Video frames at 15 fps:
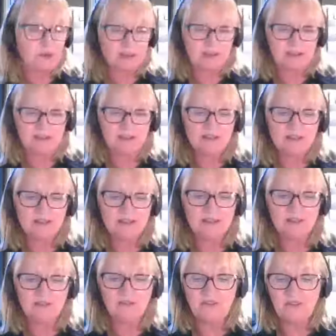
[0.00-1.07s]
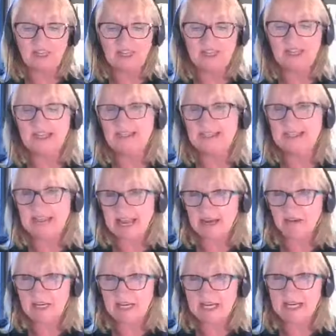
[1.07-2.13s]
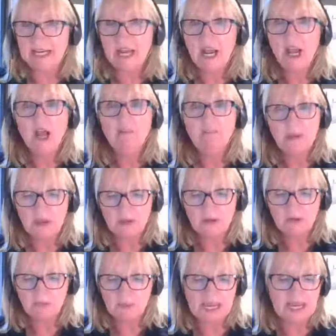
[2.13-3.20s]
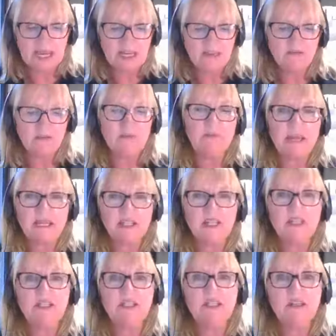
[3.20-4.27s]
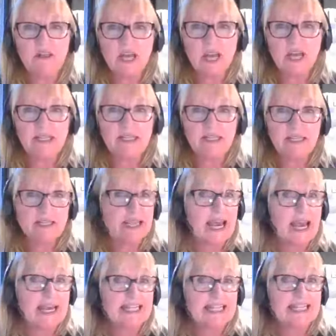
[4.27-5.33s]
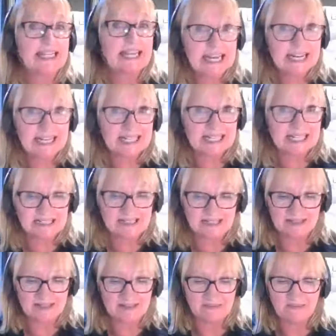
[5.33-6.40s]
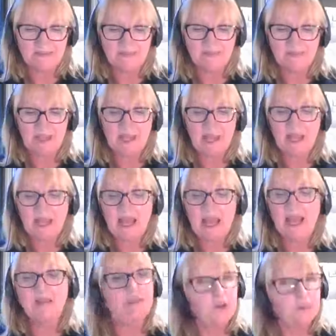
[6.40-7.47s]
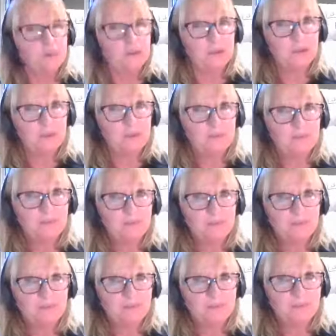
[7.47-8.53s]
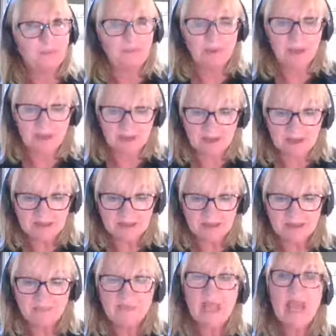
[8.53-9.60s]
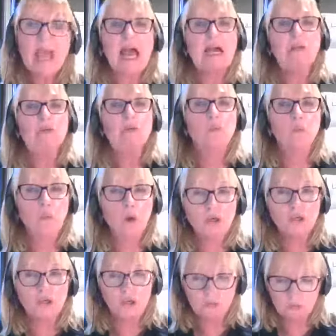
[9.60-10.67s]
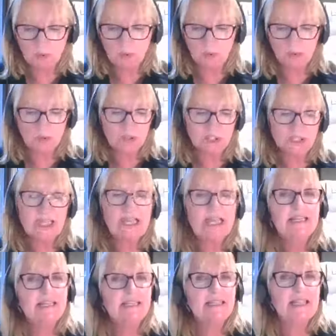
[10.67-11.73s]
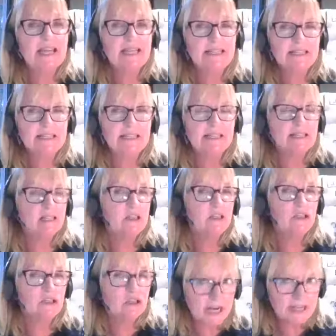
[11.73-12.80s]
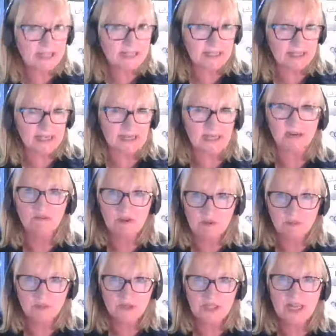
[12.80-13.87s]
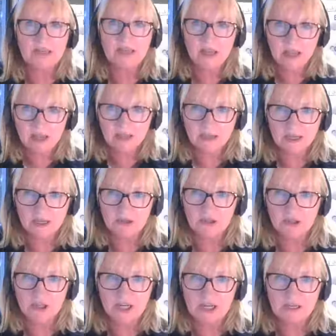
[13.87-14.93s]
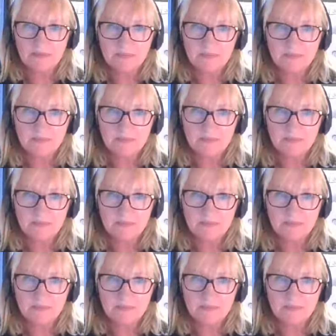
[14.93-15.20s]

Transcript: brothers, Phil and Gary, both played for Manchester United and England at football. But at what sport did their sister Tracy represent her country?